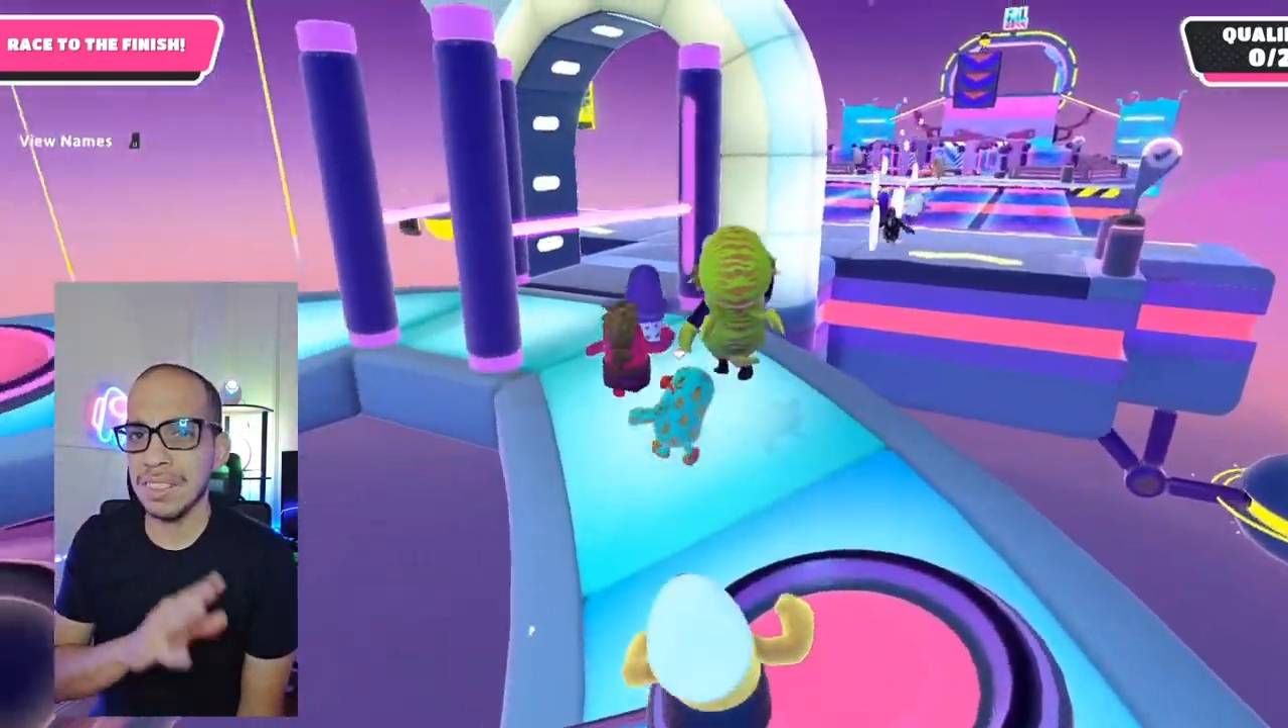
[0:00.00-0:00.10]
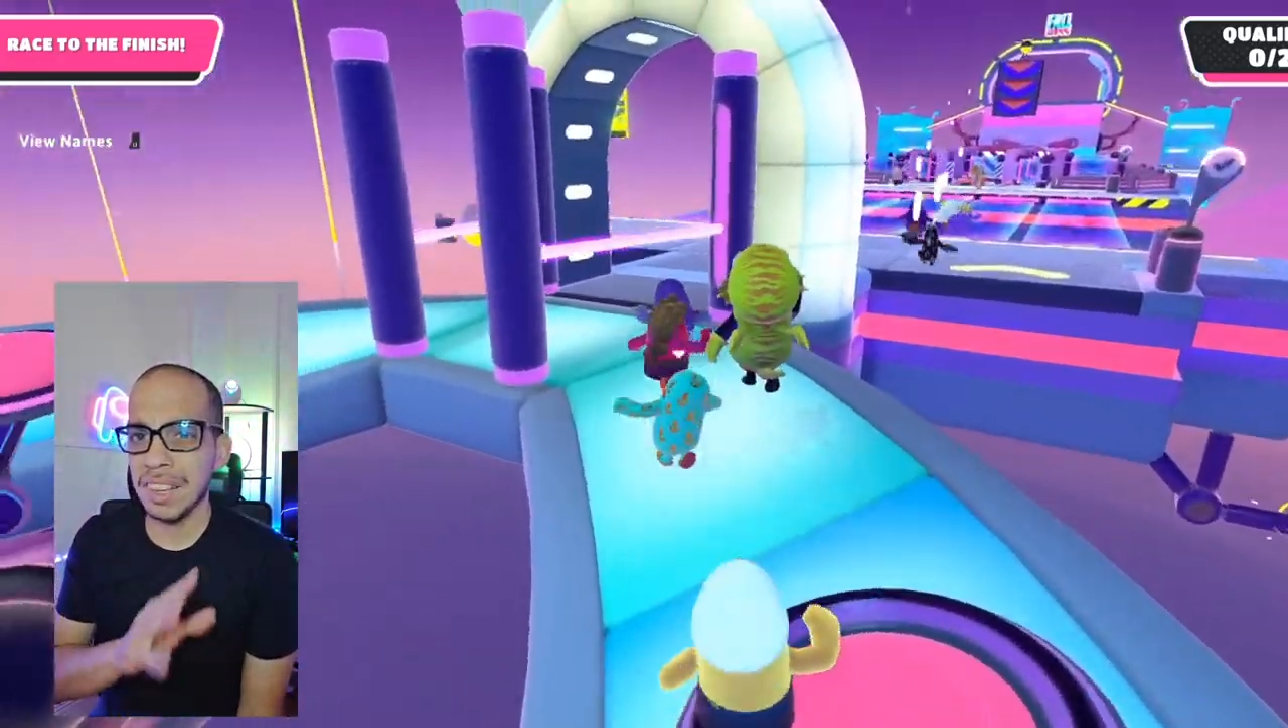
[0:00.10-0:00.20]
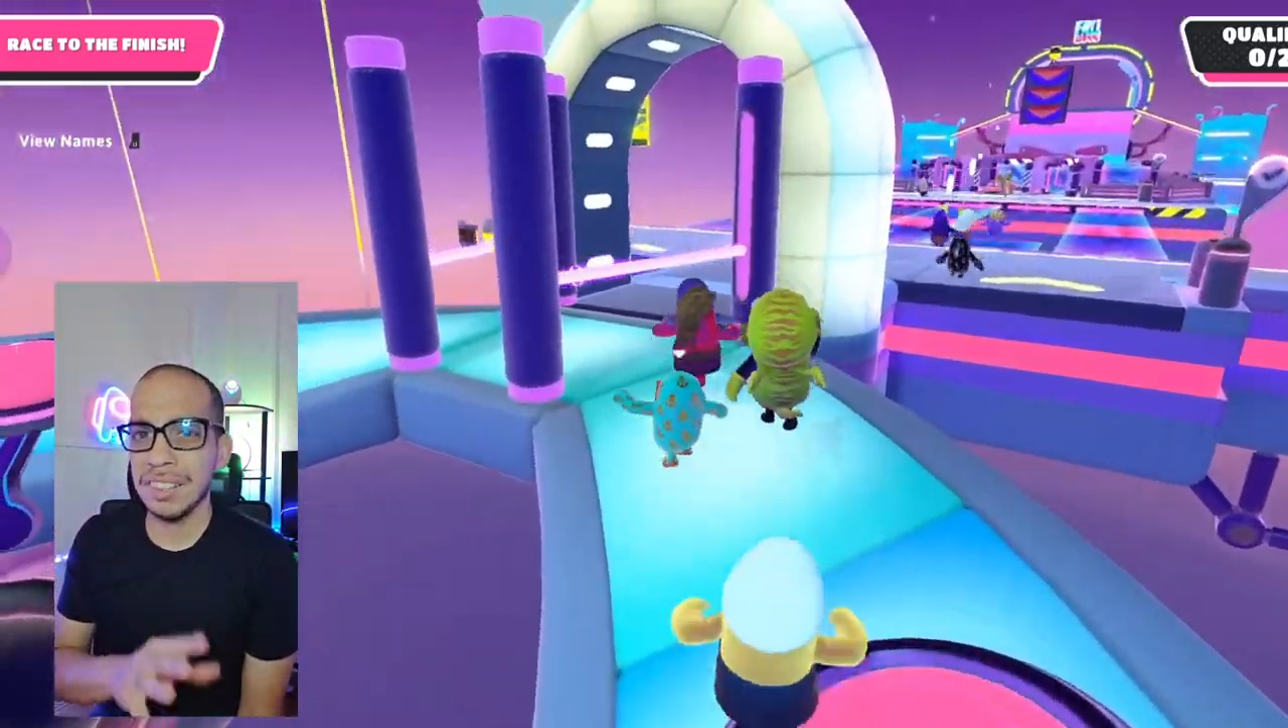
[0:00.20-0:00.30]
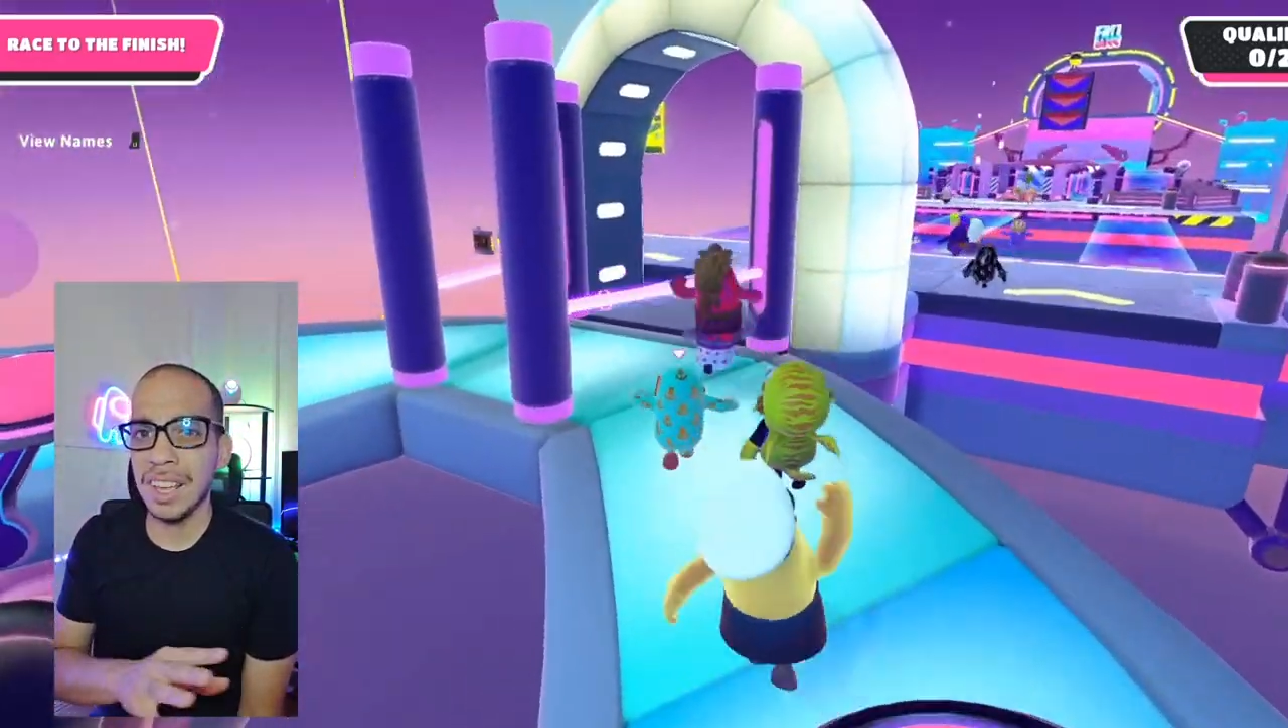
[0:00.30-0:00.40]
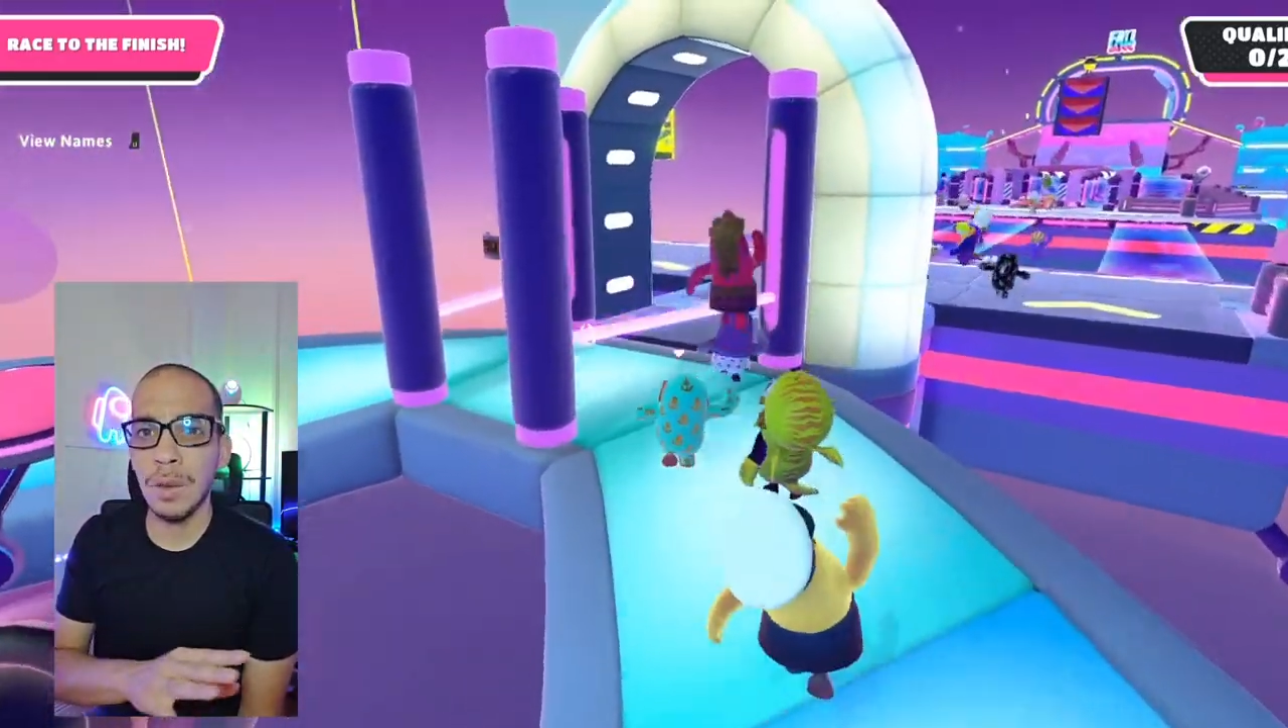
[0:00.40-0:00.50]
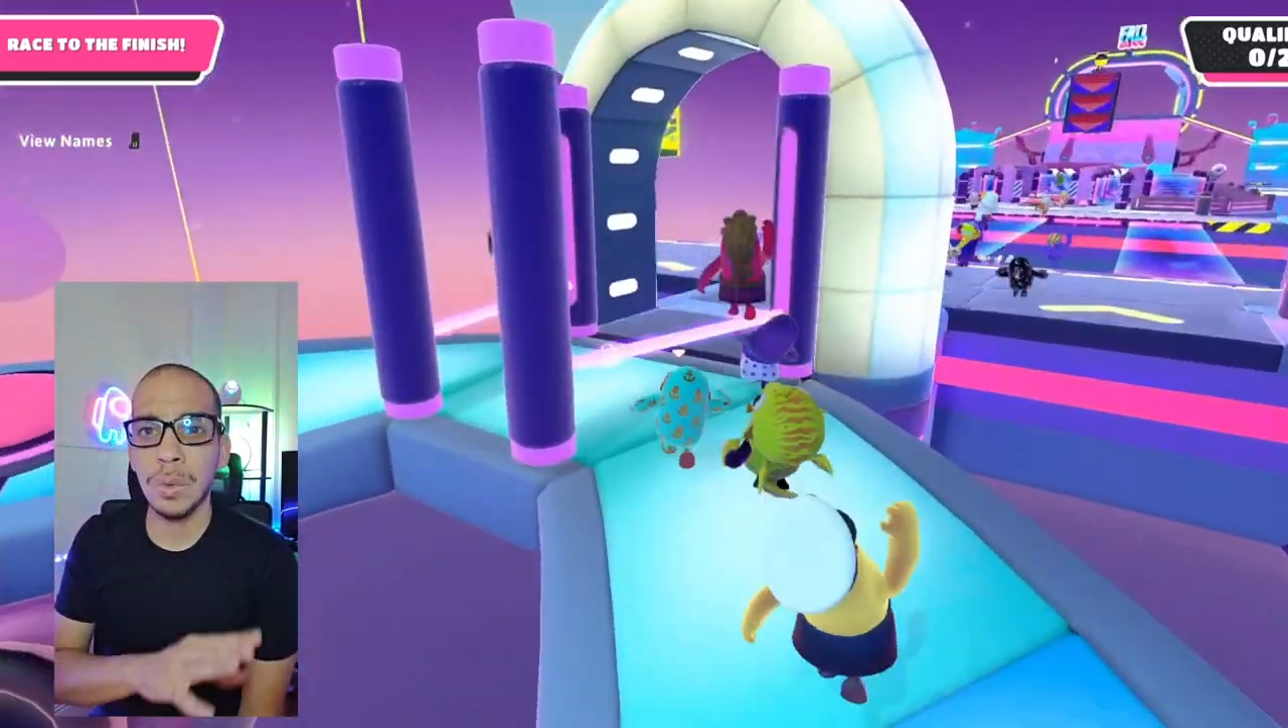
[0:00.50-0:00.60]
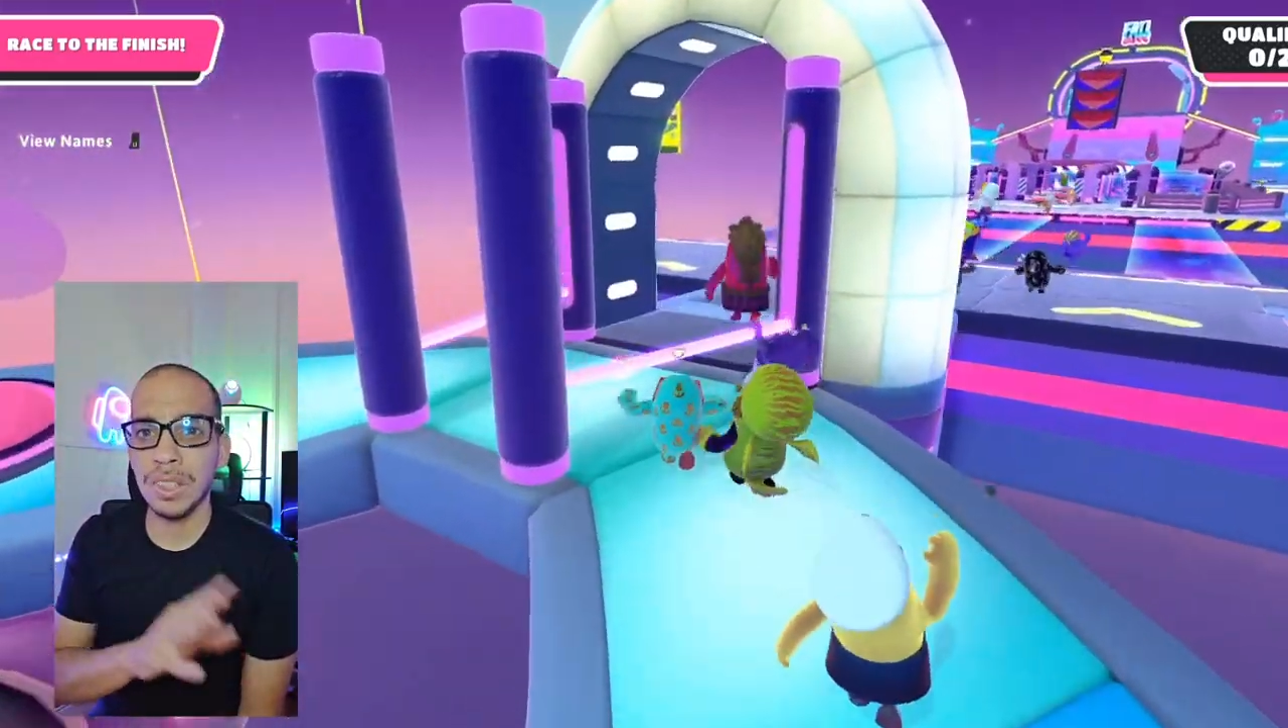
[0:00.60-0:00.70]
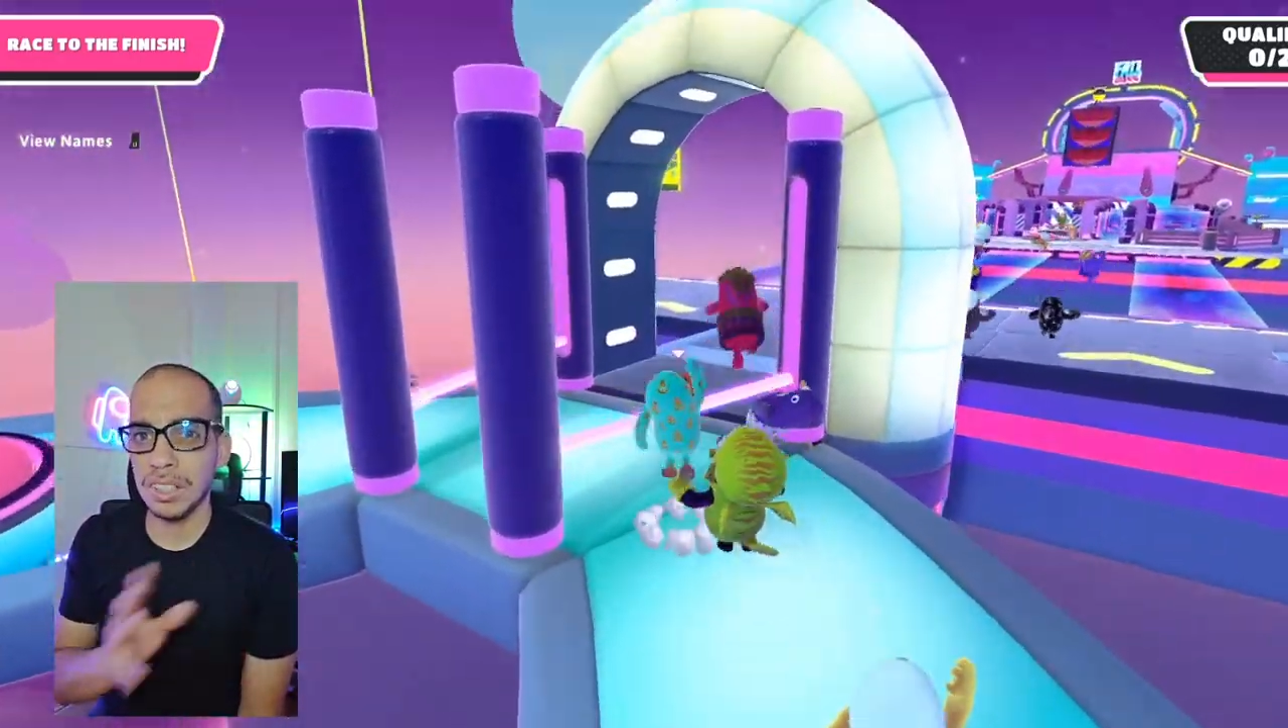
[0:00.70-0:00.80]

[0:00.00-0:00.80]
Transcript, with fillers: test out with